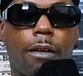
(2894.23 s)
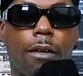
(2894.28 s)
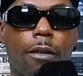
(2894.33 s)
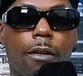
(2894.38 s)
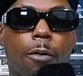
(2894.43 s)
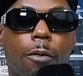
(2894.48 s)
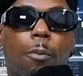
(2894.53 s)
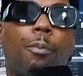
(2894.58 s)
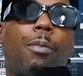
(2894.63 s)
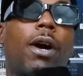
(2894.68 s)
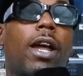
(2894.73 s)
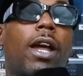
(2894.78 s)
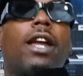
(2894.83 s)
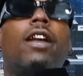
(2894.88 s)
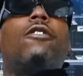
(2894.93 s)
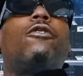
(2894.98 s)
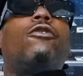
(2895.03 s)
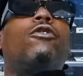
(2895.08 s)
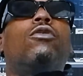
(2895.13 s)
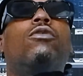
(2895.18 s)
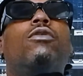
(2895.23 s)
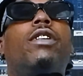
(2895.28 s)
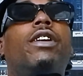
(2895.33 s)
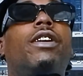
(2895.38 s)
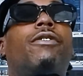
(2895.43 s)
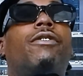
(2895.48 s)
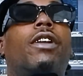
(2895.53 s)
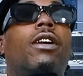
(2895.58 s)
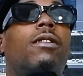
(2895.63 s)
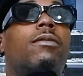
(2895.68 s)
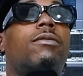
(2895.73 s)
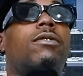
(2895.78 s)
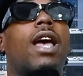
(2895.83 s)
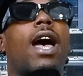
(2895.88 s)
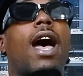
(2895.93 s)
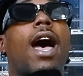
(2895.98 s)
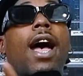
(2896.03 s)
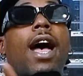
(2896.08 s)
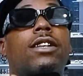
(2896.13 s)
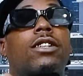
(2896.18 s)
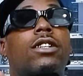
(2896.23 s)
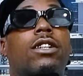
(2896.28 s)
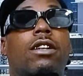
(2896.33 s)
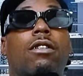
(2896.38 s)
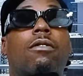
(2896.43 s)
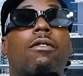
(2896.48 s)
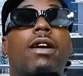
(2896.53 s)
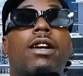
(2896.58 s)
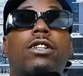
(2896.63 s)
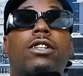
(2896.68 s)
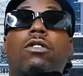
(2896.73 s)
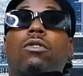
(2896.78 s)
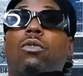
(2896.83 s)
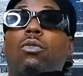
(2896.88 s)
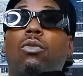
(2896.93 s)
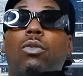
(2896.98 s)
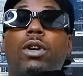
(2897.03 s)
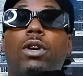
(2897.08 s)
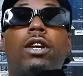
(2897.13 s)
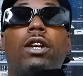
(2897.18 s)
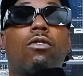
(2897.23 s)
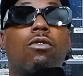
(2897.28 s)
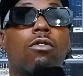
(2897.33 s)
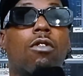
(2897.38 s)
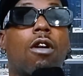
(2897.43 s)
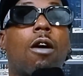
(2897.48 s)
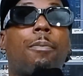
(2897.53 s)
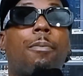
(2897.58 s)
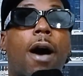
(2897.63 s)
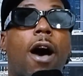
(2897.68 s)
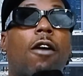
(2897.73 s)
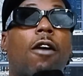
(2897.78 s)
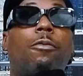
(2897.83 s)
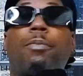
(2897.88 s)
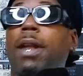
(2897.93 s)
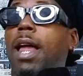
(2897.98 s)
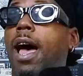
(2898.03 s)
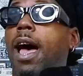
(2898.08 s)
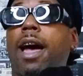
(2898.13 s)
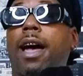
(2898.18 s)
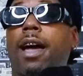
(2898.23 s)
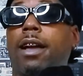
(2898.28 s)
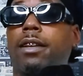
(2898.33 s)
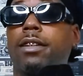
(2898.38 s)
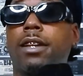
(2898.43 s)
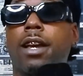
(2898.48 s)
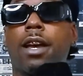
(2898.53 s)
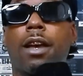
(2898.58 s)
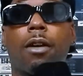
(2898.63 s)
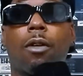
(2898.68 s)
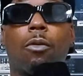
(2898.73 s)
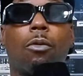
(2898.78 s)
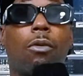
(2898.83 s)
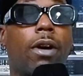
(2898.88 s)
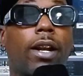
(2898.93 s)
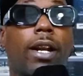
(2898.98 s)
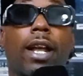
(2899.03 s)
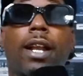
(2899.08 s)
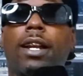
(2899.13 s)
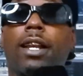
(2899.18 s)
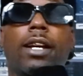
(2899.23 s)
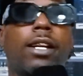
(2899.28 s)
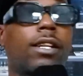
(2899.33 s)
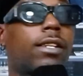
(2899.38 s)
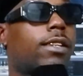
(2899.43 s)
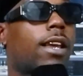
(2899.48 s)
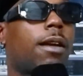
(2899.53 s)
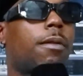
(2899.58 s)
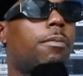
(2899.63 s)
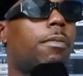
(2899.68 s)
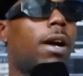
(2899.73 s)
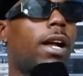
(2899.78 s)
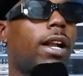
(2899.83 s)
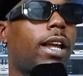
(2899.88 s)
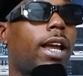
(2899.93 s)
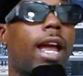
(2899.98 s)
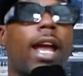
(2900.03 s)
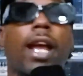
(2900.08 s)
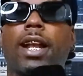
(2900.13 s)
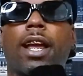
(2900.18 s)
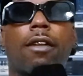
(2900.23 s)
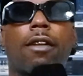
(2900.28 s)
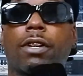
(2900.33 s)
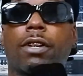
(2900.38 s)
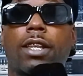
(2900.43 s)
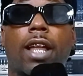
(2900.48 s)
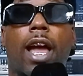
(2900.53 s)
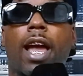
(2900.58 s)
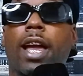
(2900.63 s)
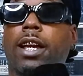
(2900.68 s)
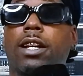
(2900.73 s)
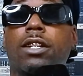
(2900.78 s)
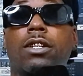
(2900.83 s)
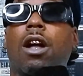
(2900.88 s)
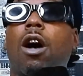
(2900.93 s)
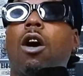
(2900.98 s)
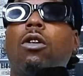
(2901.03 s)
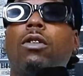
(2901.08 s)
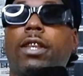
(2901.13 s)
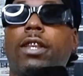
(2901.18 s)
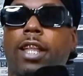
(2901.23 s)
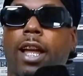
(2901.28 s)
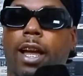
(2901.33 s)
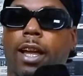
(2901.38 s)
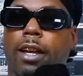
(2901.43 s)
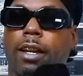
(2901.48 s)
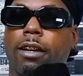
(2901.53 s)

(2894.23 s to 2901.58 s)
But if you leave it up to our generation, we grew up off pliers where that nigga say money ain't everything, it's the only thing.